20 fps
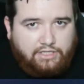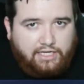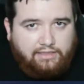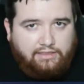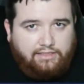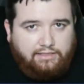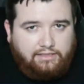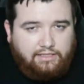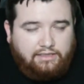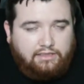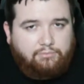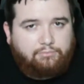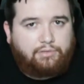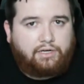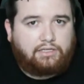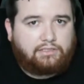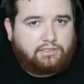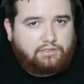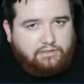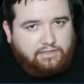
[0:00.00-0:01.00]
I think that the
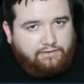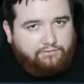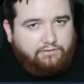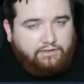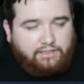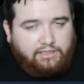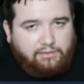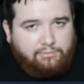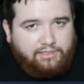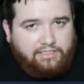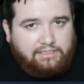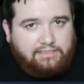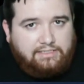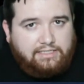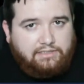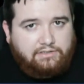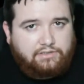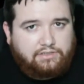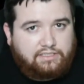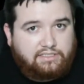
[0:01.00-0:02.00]
Bucs are definitely going to be
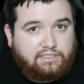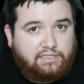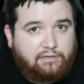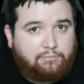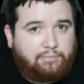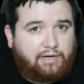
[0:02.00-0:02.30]
contenders this year,